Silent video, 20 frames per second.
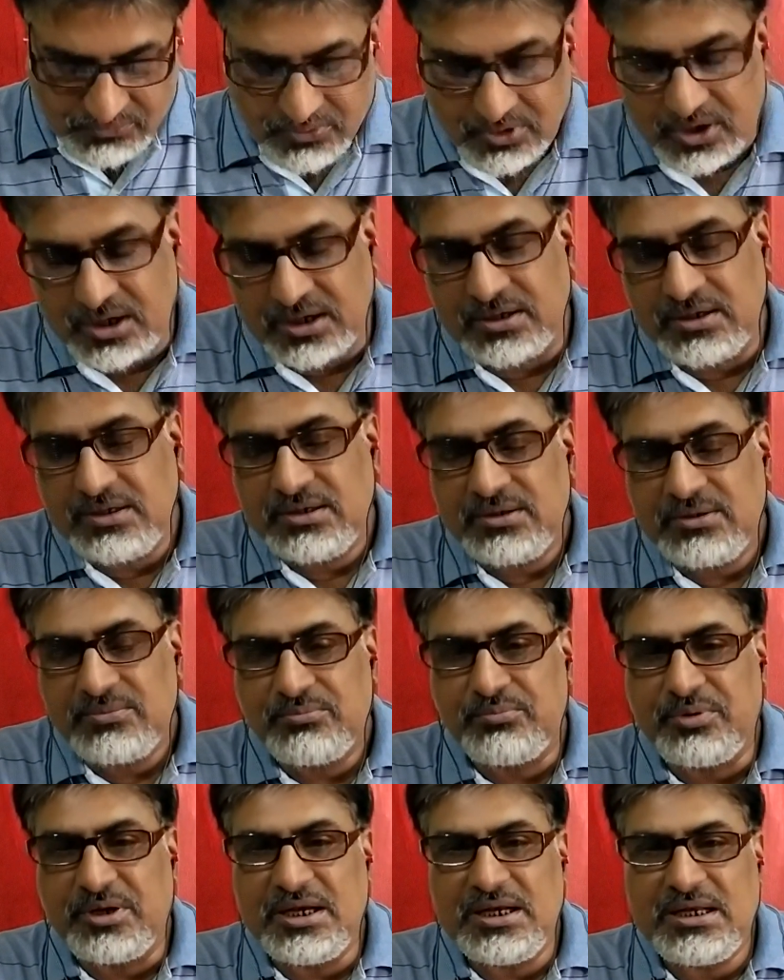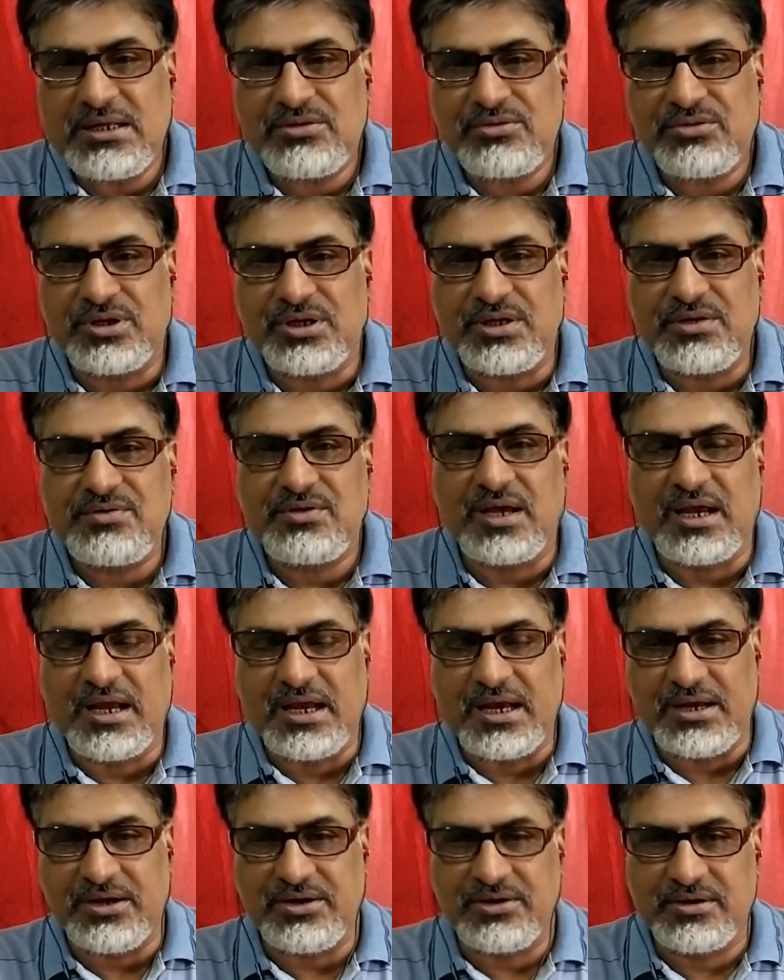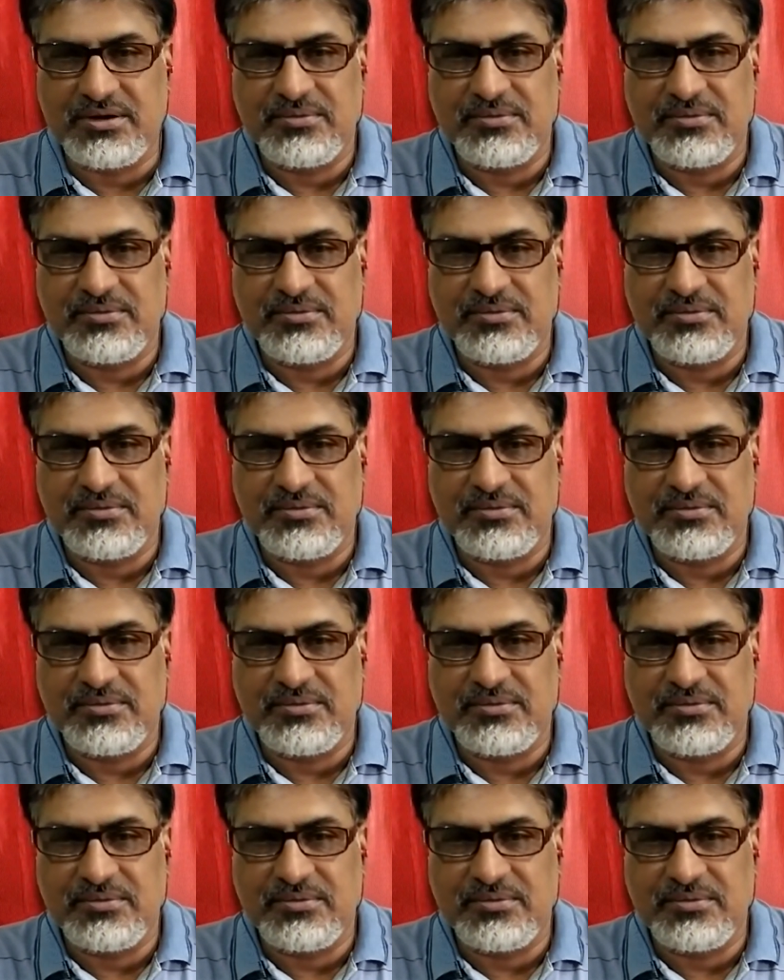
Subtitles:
fern beneath his head.